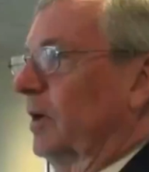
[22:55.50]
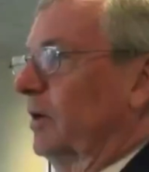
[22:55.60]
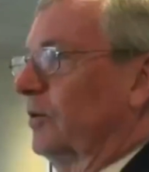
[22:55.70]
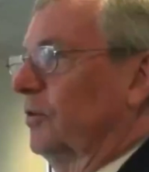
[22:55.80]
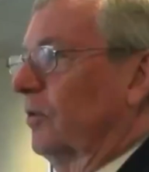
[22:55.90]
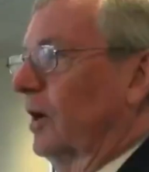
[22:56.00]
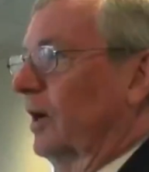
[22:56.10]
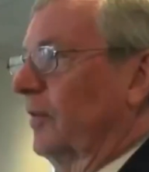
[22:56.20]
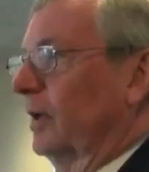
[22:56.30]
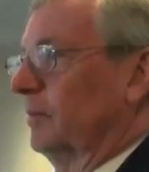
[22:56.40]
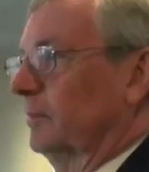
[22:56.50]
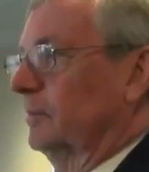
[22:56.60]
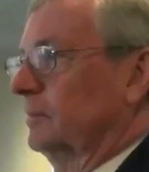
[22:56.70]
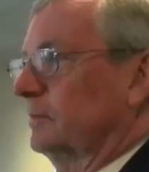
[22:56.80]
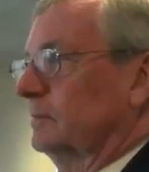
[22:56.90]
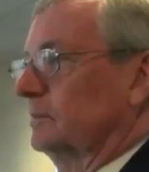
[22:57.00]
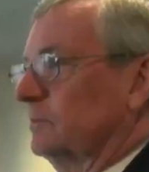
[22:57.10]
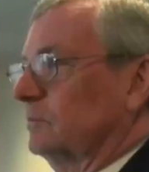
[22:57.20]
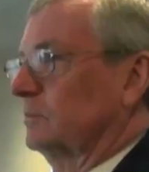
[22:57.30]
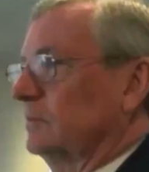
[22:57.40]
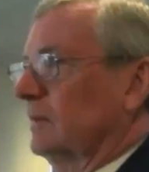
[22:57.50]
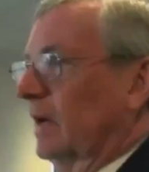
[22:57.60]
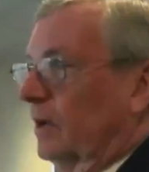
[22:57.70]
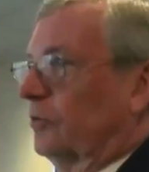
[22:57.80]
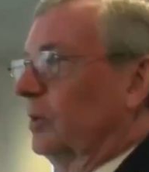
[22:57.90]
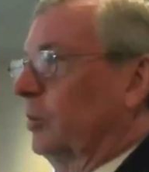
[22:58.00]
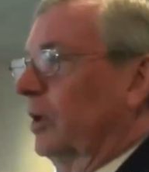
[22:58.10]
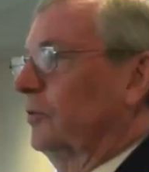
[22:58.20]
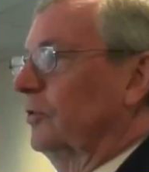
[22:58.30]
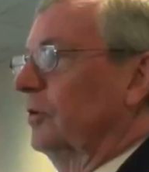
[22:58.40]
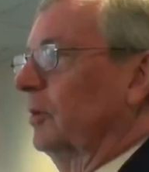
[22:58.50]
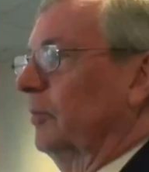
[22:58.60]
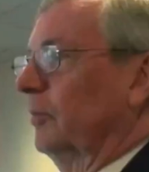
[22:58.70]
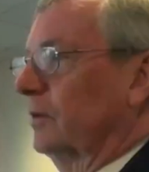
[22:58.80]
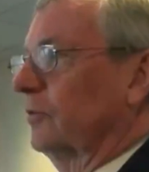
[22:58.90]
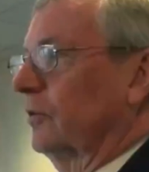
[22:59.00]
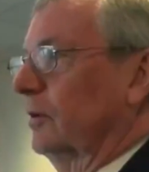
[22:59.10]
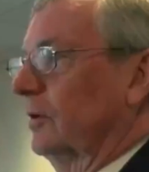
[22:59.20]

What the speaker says: Sure how that actually places him at the scene.